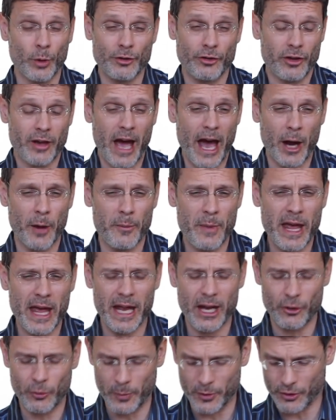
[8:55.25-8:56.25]
Once he got him
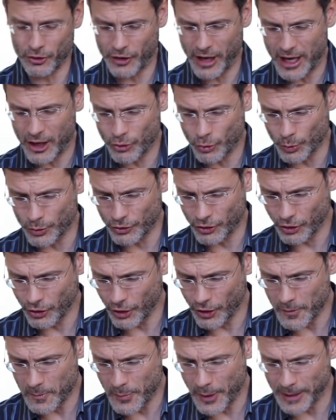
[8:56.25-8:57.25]
in, his percentage was
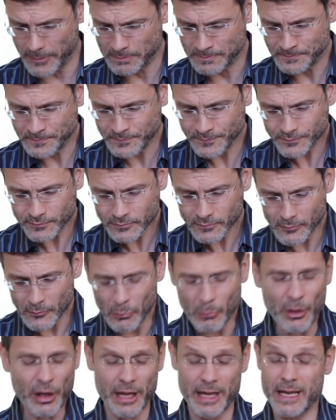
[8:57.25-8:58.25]
good, but
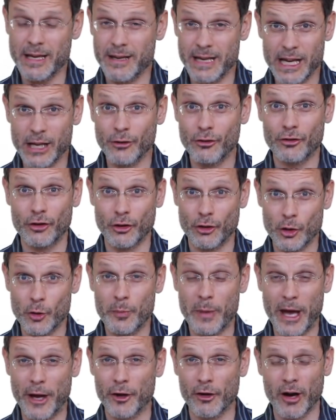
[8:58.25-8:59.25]
he needs to do
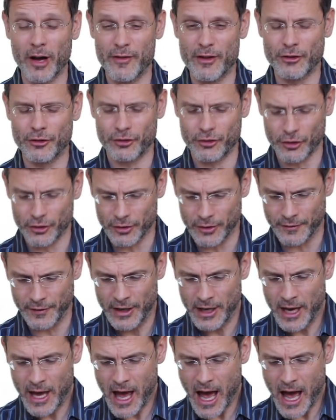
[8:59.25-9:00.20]
better on the serve.